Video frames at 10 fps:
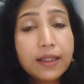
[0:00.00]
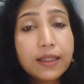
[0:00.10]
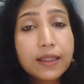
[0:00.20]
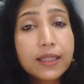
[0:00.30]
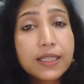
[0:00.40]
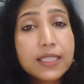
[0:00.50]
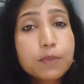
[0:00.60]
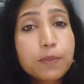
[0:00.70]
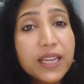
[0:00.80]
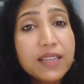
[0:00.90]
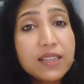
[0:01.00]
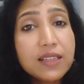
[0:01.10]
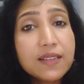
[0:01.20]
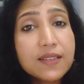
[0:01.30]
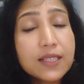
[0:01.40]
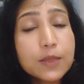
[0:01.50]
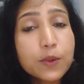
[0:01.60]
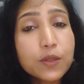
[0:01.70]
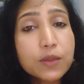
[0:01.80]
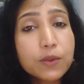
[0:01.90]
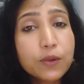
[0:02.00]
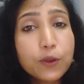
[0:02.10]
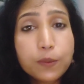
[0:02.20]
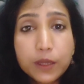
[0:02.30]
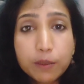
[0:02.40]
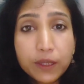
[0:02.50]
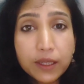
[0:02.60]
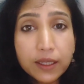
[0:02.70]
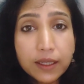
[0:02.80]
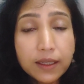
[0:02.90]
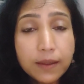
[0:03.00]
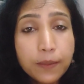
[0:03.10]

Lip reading: That is, P gene is responsible for purple color.